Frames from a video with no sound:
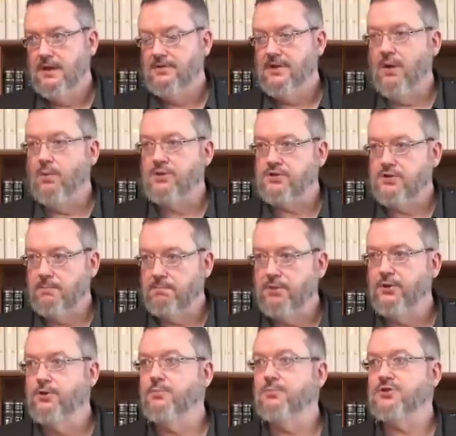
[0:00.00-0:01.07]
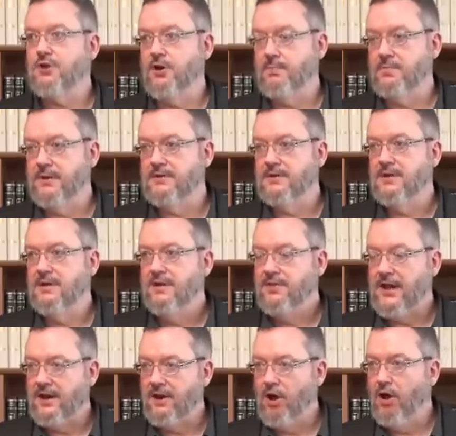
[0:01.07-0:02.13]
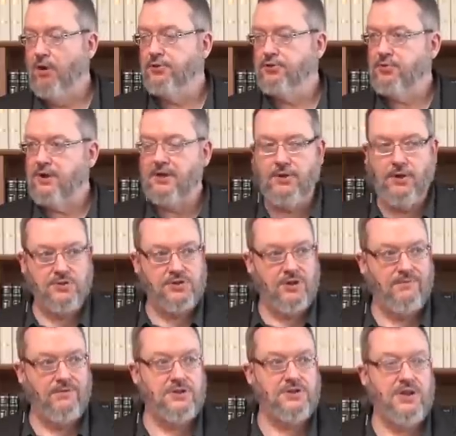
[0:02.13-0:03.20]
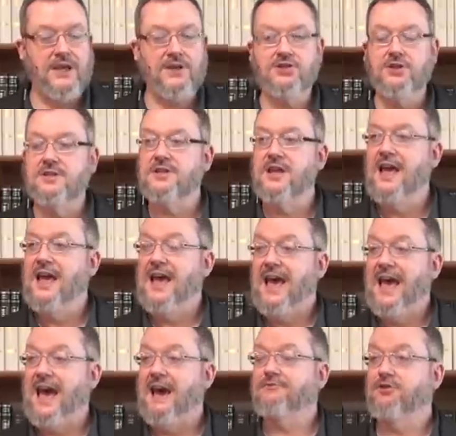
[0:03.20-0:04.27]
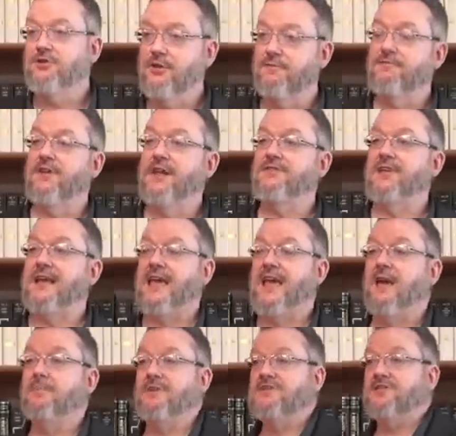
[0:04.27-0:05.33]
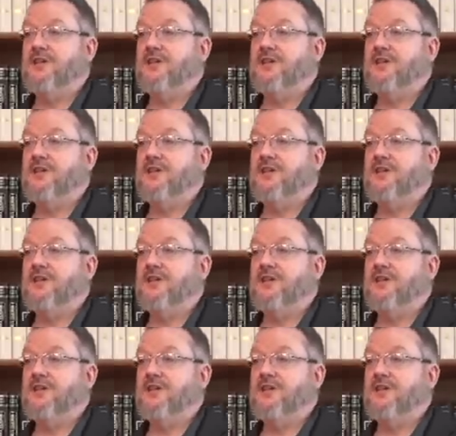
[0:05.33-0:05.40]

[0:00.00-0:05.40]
That was the plume serpent that in all three of those civilizations, after the flood, they came and